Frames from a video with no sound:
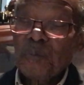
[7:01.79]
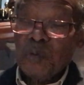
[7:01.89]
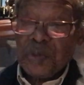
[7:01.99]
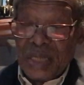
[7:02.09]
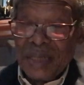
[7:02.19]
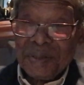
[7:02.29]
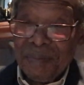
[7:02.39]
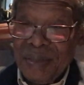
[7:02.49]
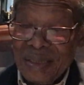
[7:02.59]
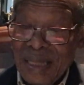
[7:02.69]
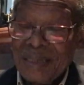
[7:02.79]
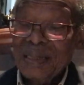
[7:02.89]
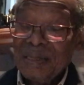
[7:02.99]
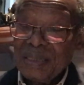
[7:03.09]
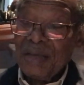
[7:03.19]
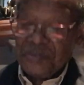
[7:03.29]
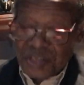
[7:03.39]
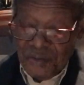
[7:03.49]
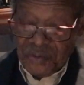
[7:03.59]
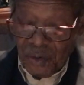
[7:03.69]
who said to me that they have
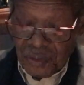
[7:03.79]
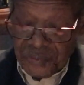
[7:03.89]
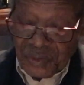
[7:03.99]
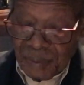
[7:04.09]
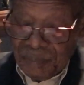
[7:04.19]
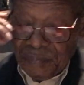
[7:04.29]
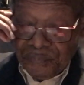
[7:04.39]
served all of them.